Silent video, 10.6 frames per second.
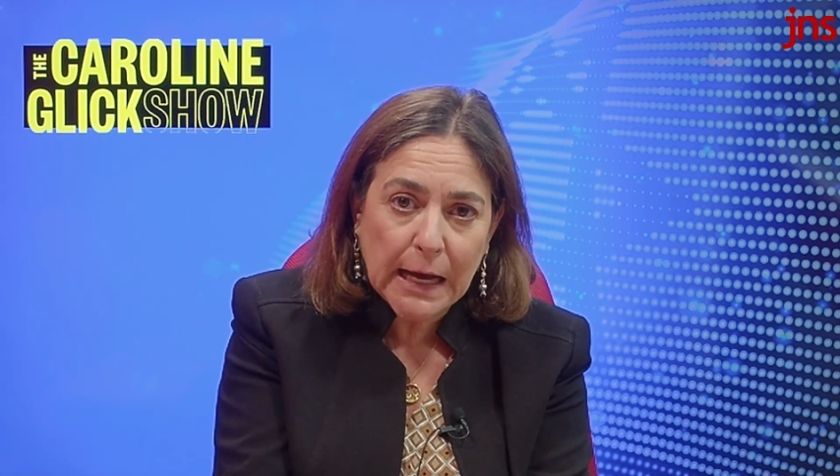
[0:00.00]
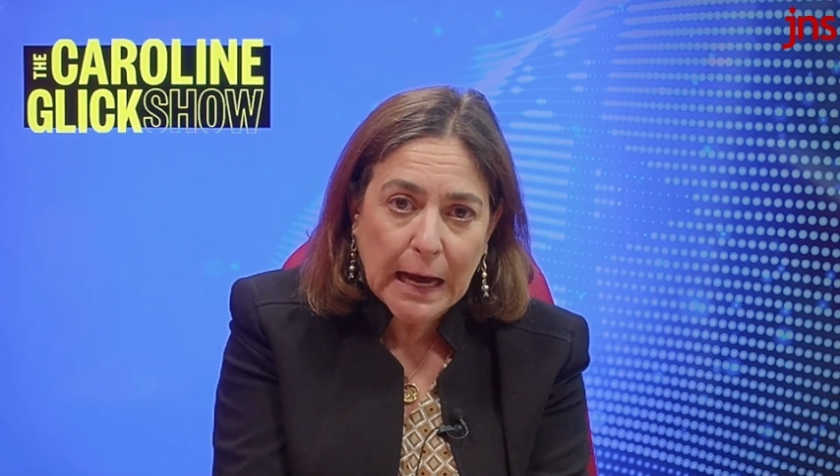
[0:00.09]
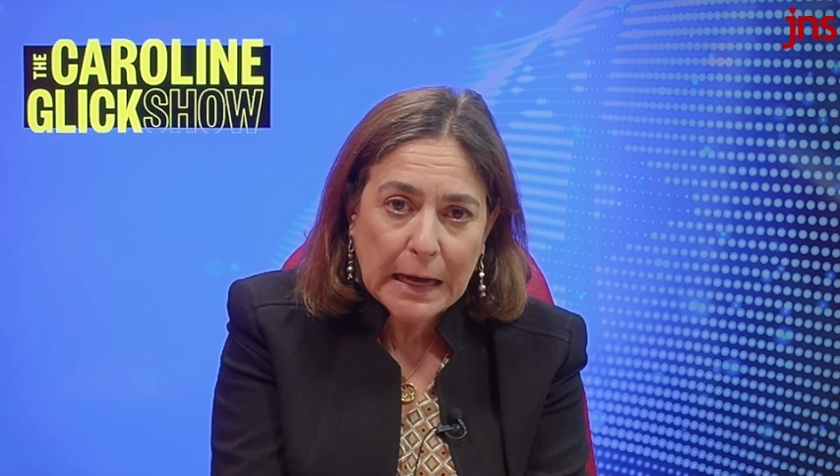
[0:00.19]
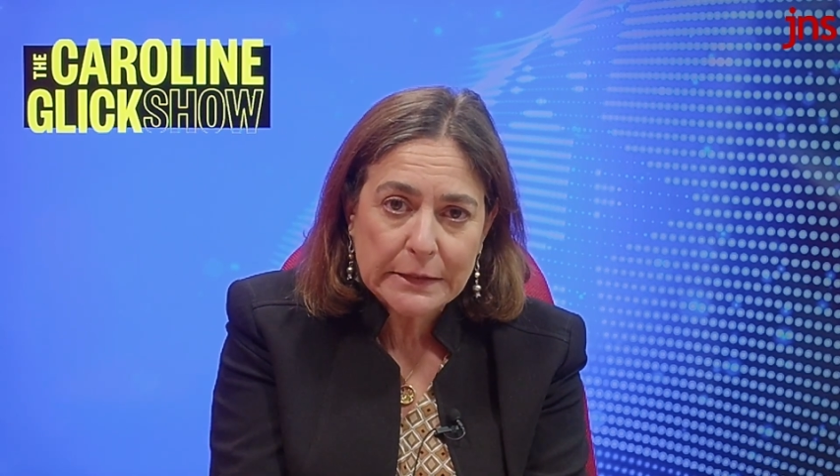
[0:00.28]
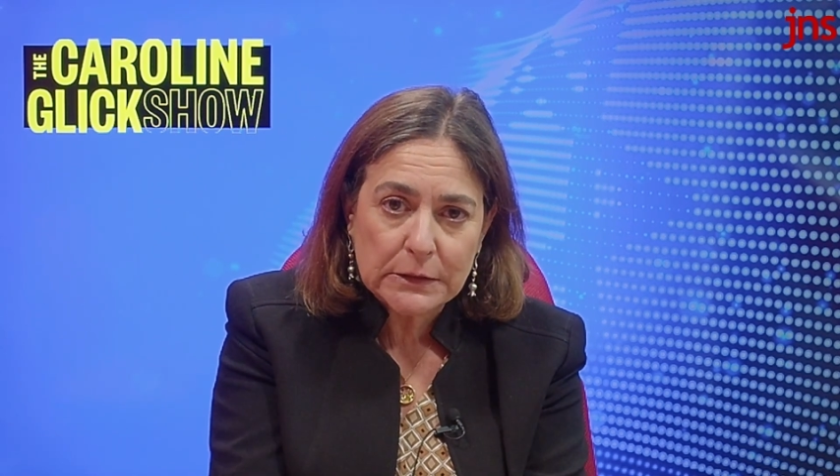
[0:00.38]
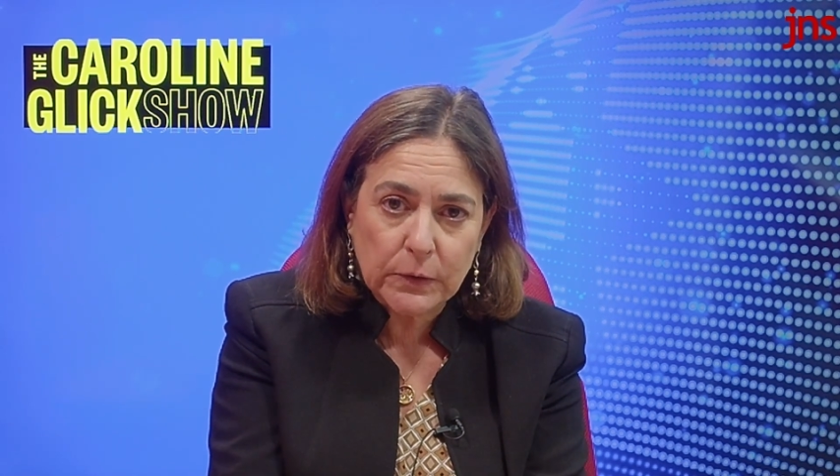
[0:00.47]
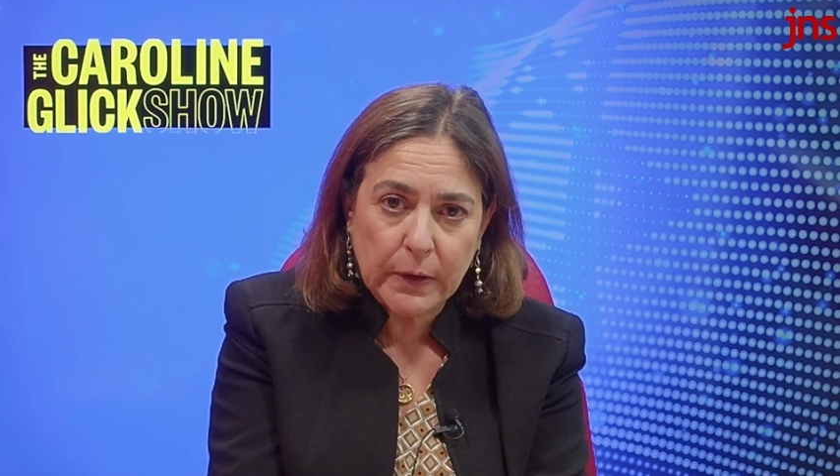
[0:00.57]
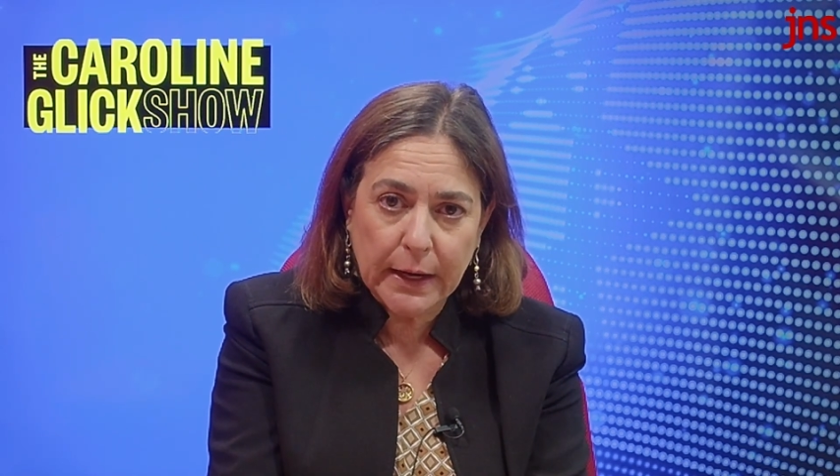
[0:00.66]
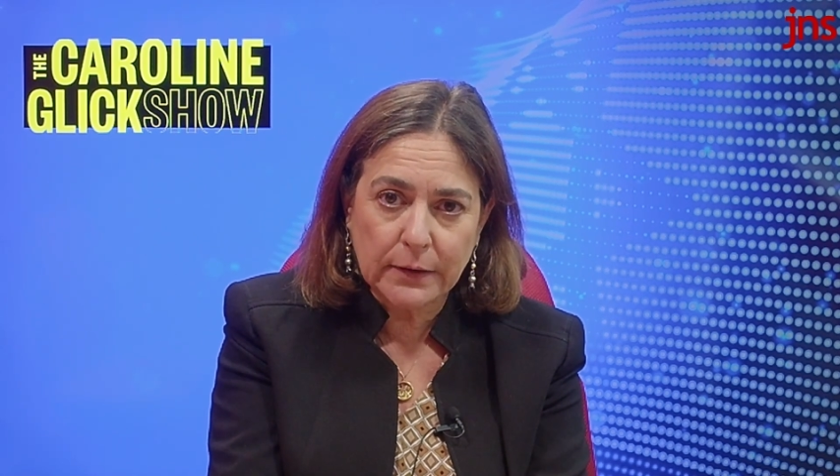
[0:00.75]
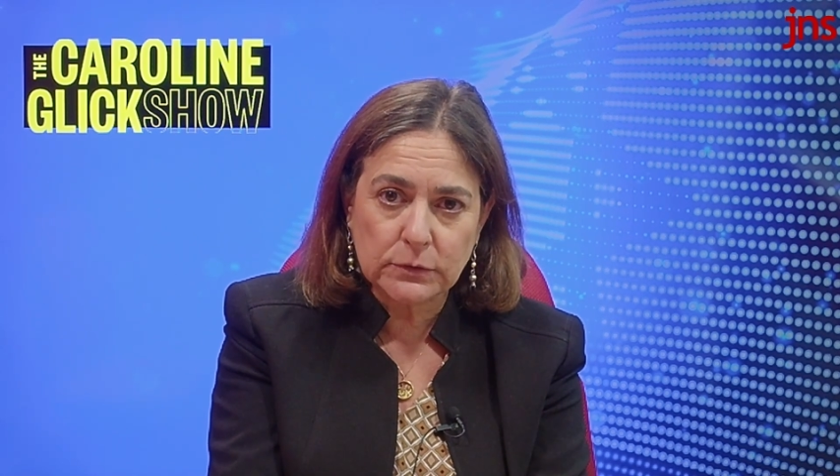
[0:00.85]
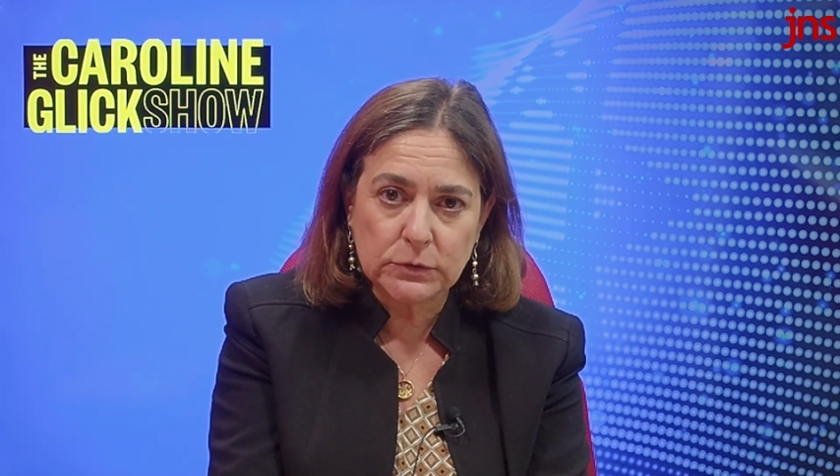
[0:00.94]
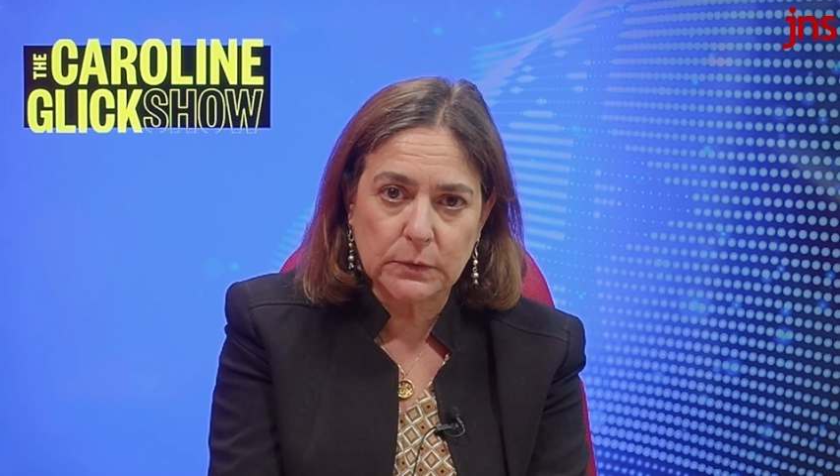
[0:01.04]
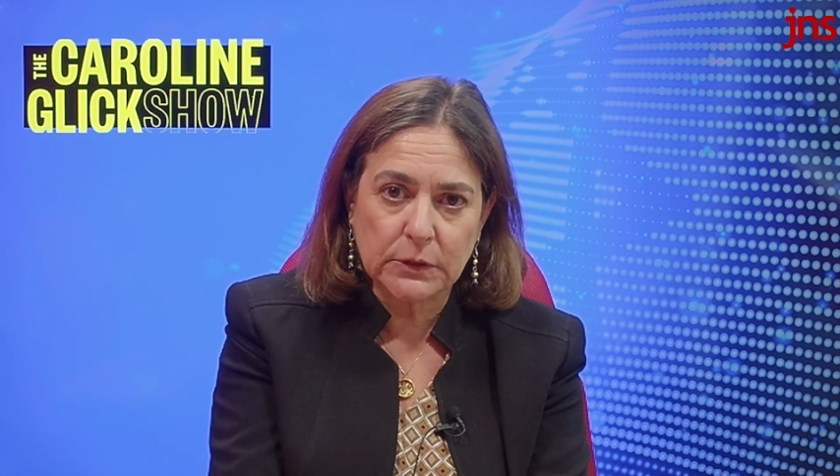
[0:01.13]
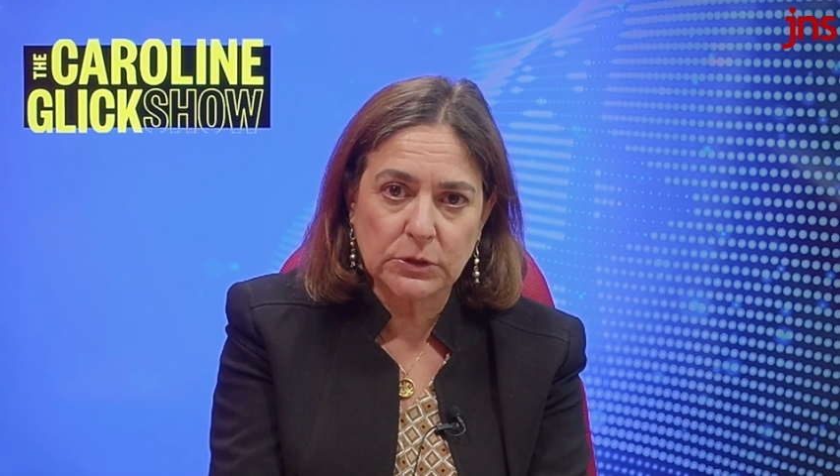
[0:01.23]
on the ground who are